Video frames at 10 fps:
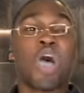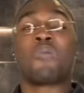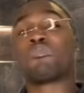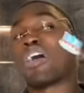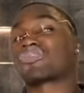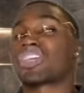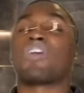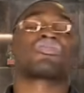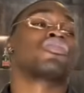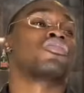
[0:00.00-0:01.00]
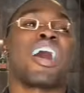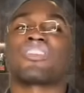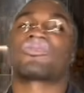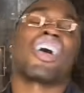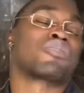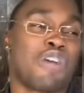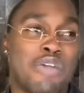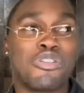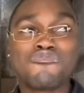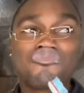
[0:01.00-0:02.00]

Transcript: I'm the best coach in the United States, baby.